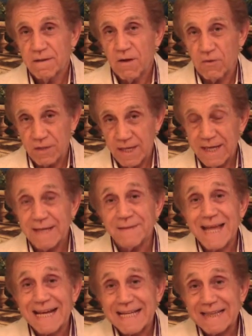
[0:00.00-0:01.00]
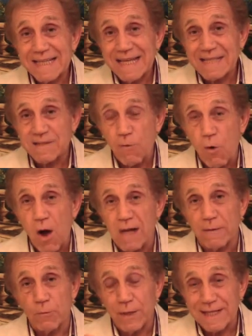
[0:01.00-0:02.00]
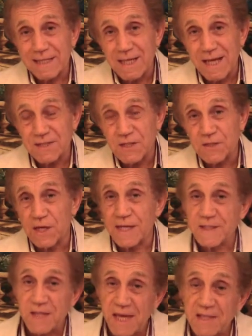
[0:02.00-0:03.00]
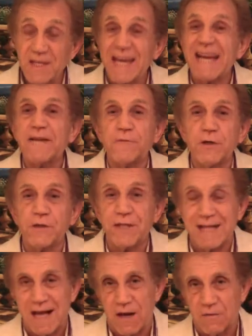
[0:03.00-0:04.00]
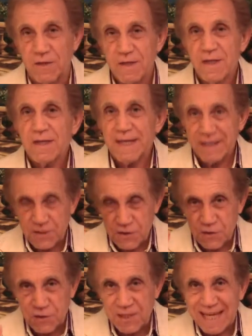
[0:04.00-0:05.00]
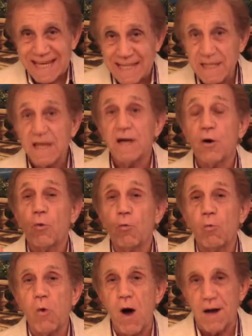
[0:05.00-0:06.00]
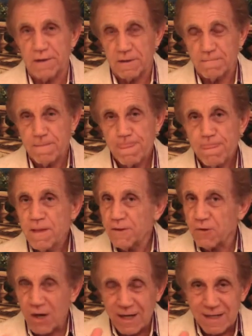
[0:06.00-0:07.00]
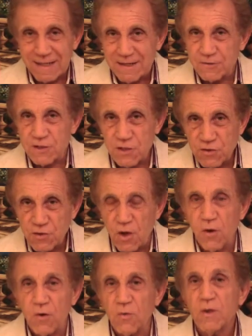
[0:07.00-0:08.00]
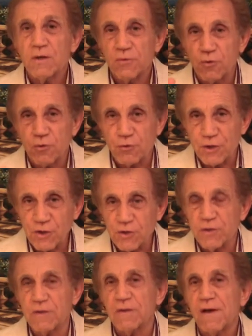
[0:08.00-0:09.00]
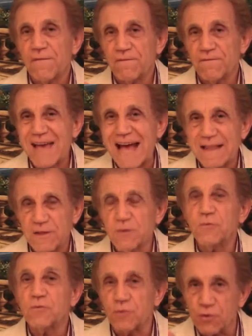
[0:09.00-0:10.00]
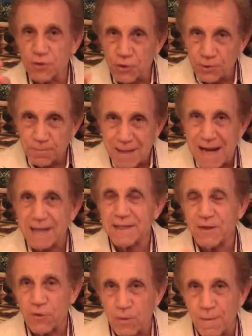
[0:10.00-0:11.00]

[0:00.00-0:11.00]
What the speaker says: Okay, and that cleans the water. What it does is it takes everything out. It is dead water. There is no nutritional value to your body or